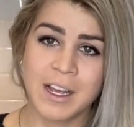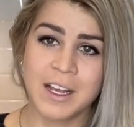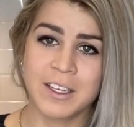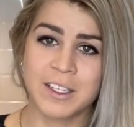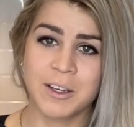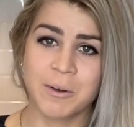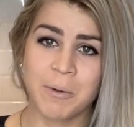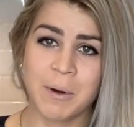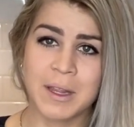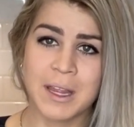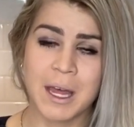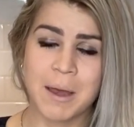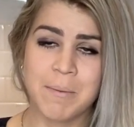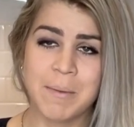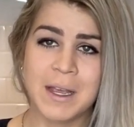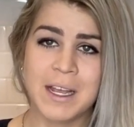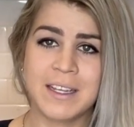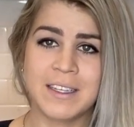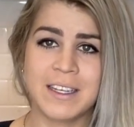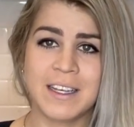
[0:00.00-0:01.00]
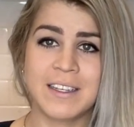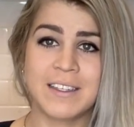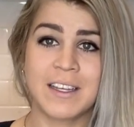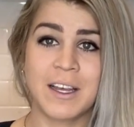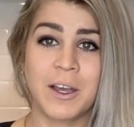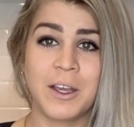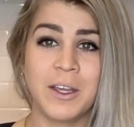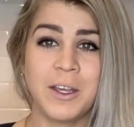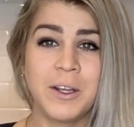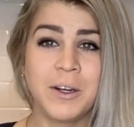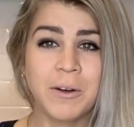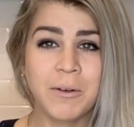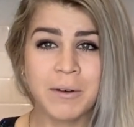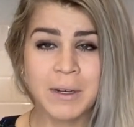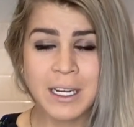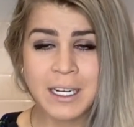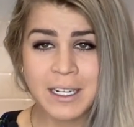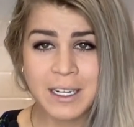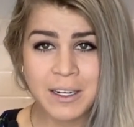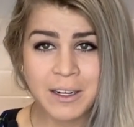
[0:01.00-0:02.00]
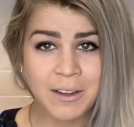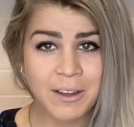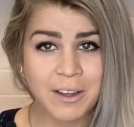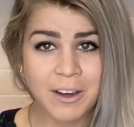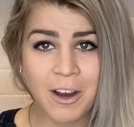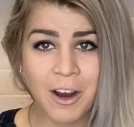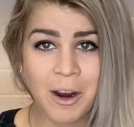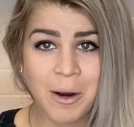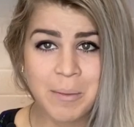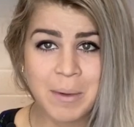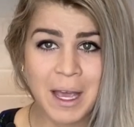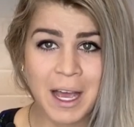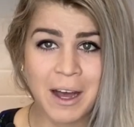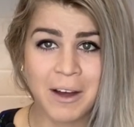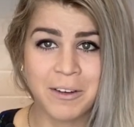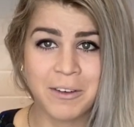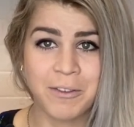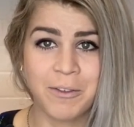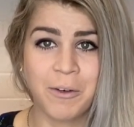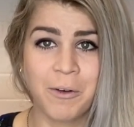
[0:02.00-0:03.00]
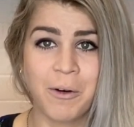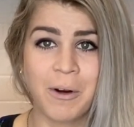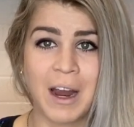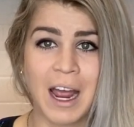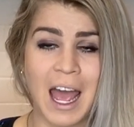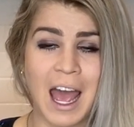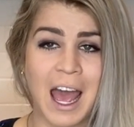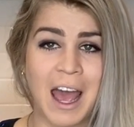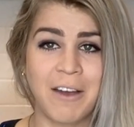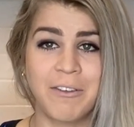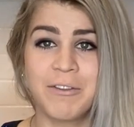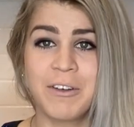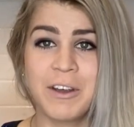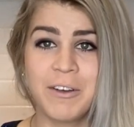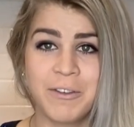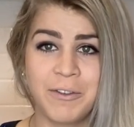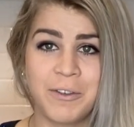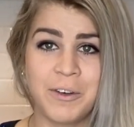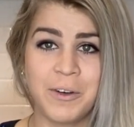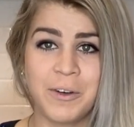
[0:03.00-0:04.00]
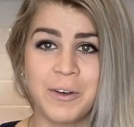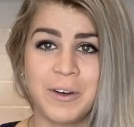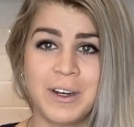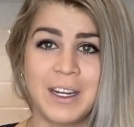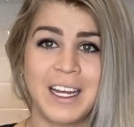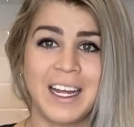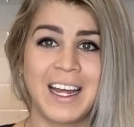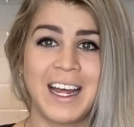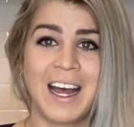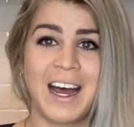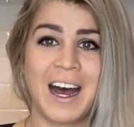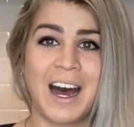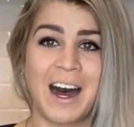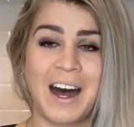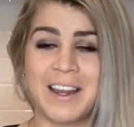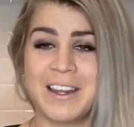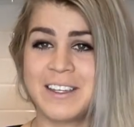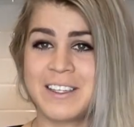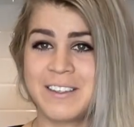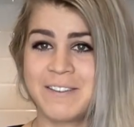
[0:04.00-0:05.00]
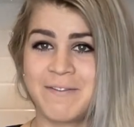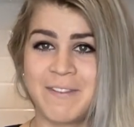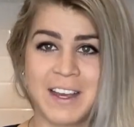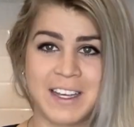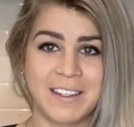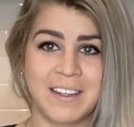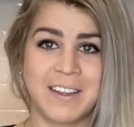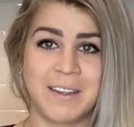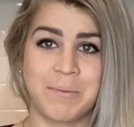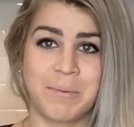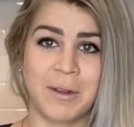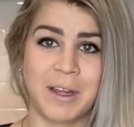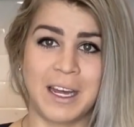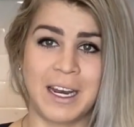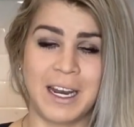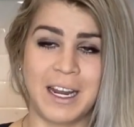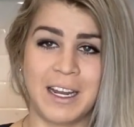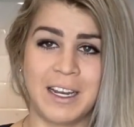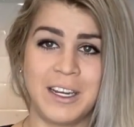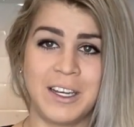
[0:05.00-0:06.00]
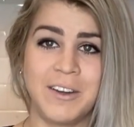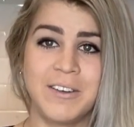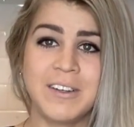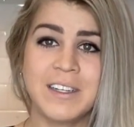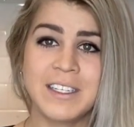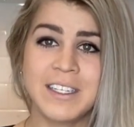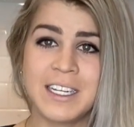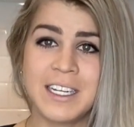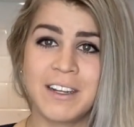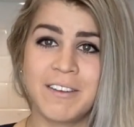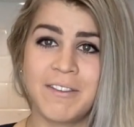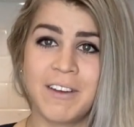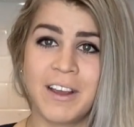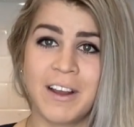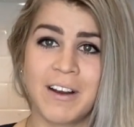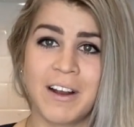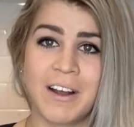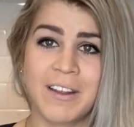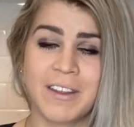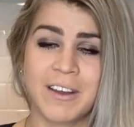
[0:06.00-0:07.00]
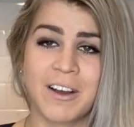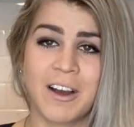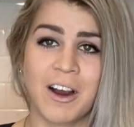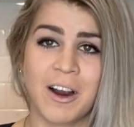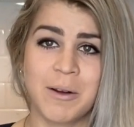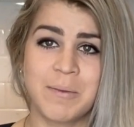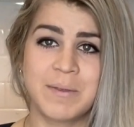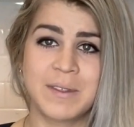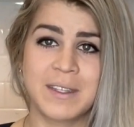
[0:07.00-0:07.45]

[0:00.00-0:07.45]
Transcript: So what that means is you don't need to know the carb count for every food on the face of the planet. You just need to figure out the carbs